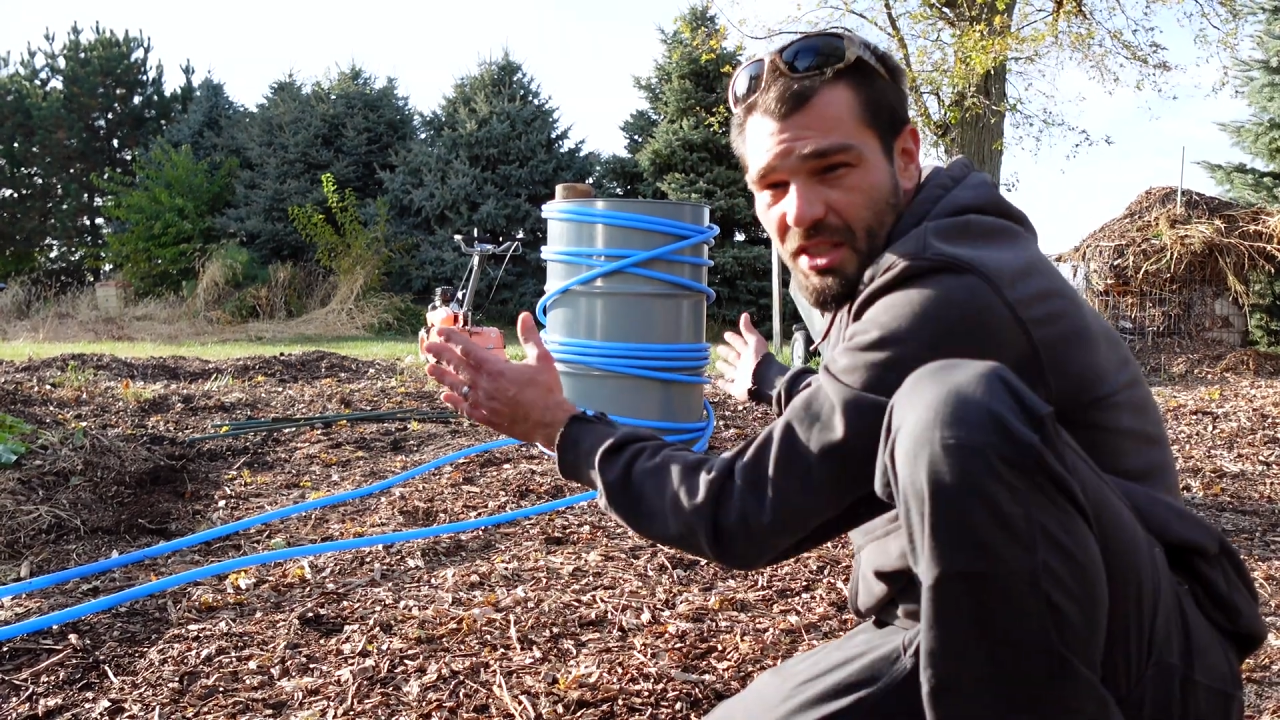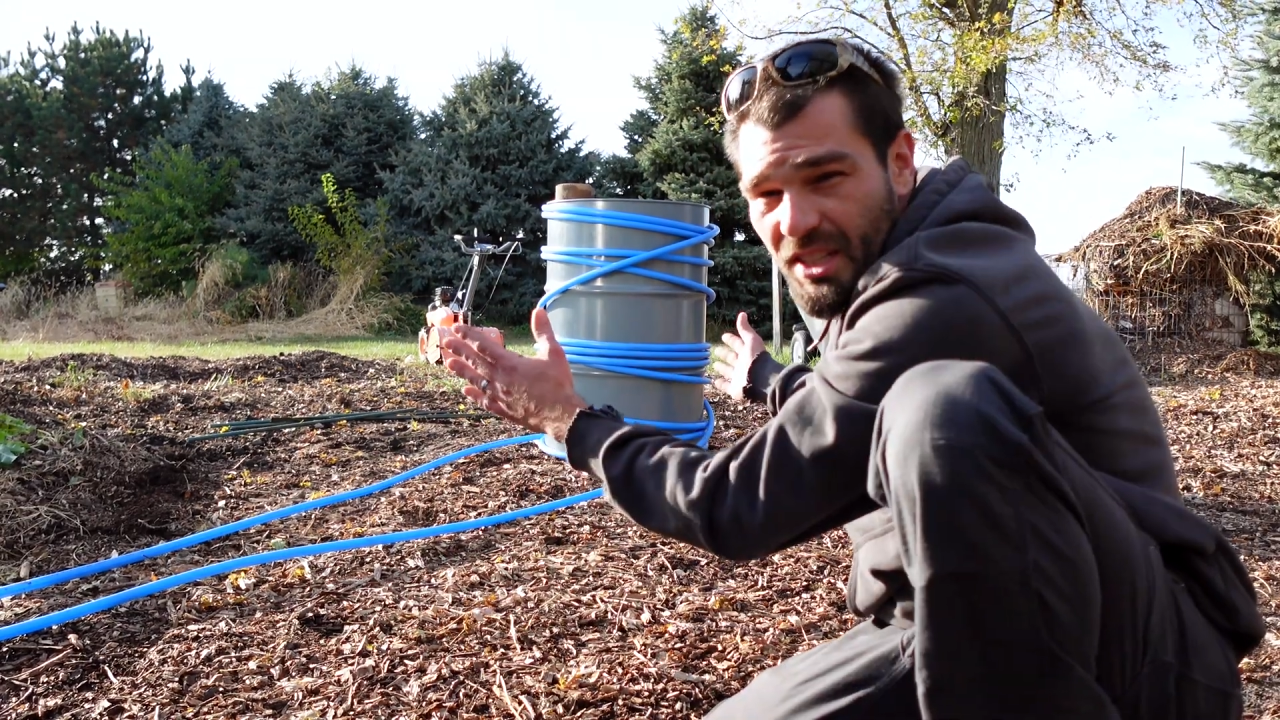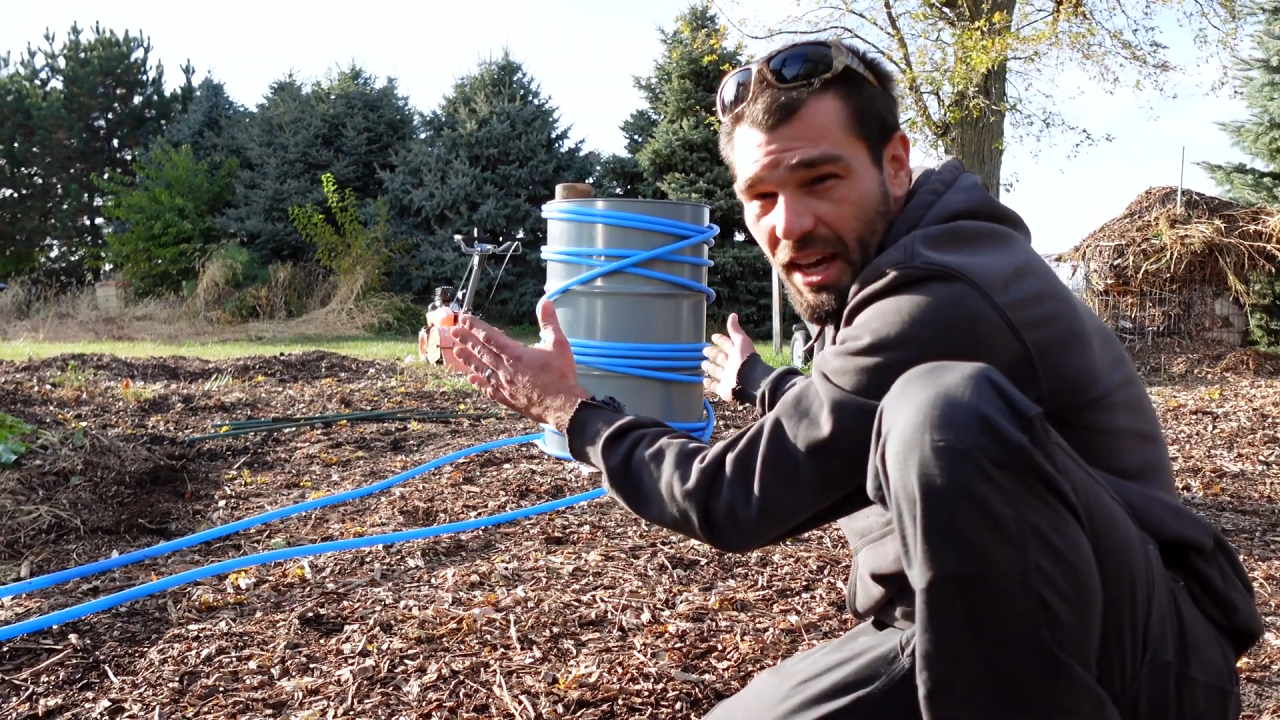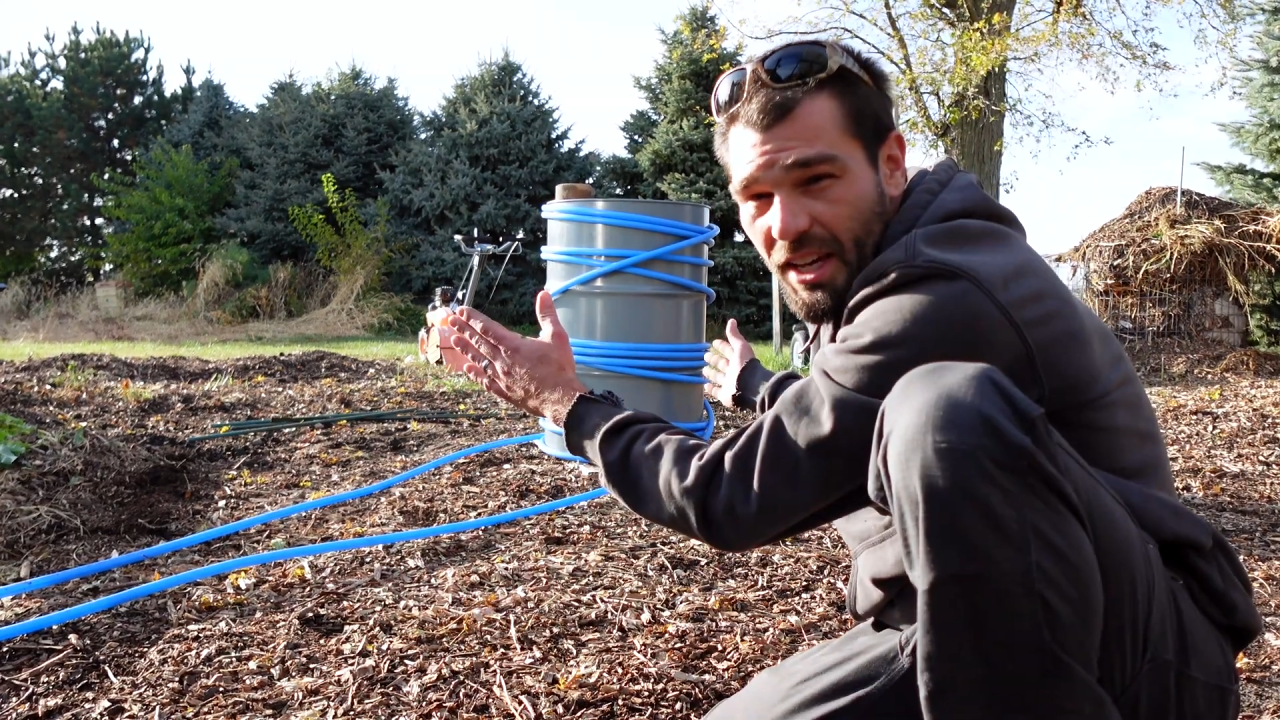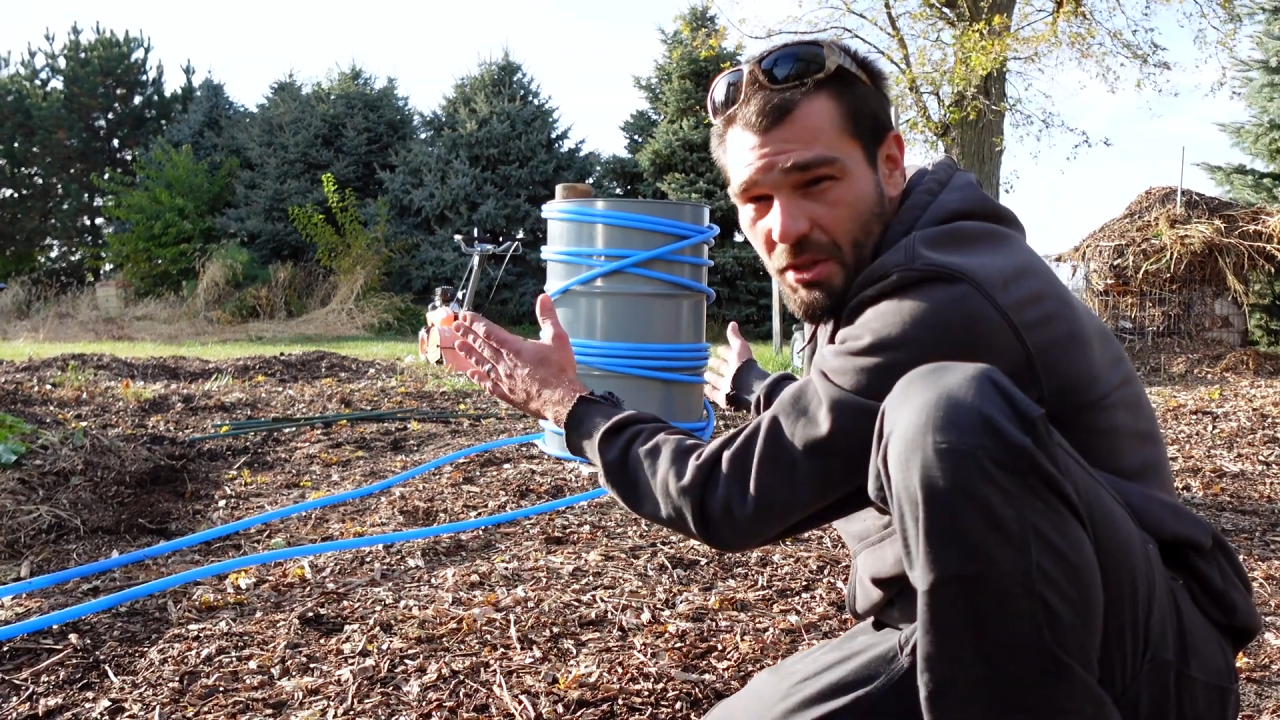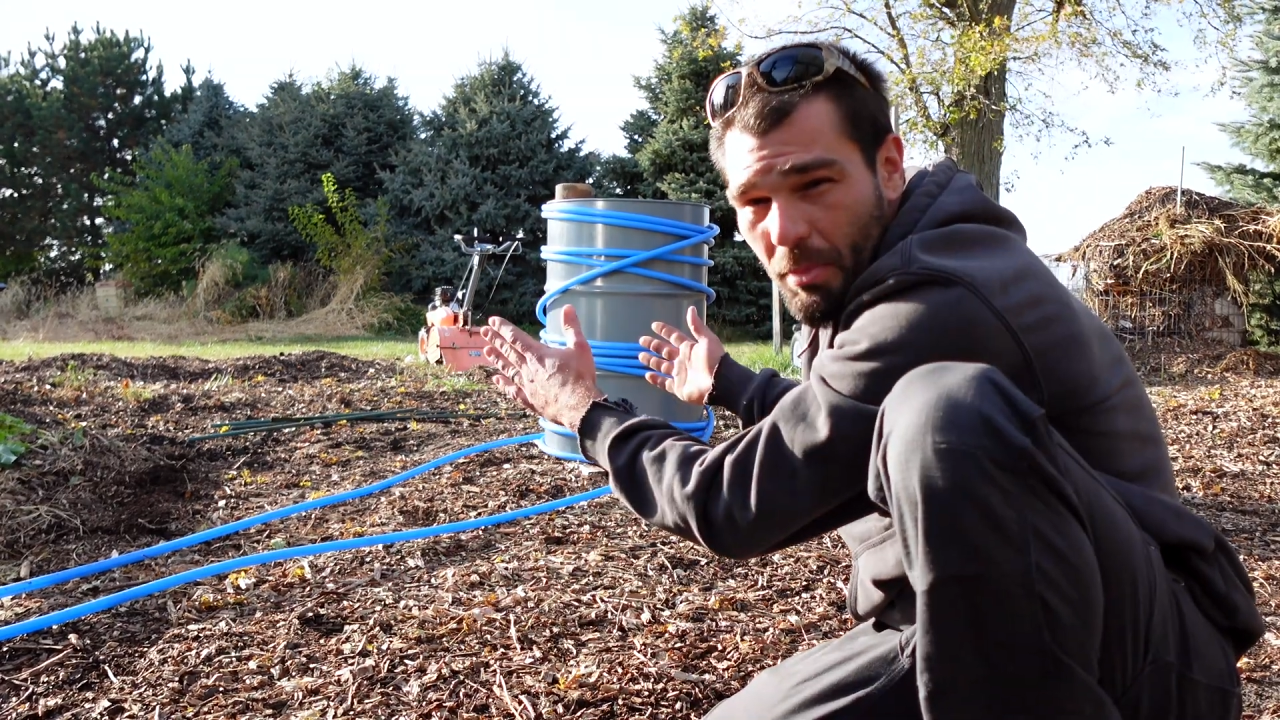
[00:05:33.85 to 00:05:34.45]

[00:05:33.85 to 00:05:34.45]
stakes